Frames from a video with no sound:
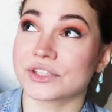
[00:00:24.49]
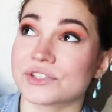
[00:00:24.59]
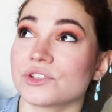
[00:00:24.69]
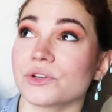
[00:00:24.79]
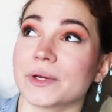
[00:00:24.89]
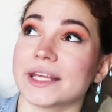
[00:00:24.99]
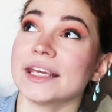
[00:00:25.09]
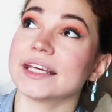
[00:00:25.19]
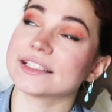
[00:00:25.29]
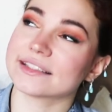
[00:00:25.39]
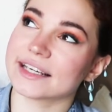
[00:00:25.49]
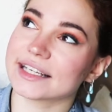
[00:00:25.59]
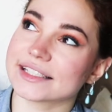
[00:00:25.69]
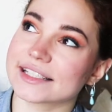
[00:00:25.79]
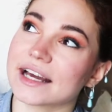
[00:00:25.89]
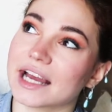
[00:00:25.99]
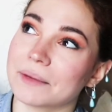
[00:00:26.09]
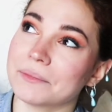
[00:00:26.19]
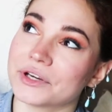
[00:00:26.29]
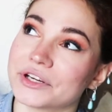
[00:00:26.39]
The story is that
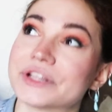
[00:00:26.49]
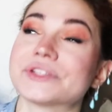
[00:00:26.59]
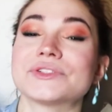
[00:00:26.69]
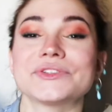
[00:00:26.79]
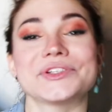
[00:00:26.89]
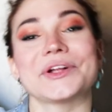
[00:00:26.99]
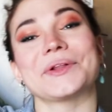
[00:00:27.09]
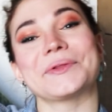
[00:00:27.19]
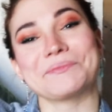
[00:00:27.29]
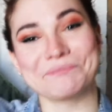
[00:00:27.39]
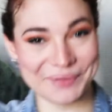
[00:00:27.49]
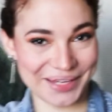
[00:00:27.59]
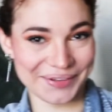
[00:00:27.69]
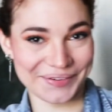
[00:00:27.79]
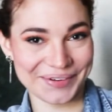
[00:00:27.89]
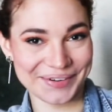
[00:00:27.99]
I'm a total beginner,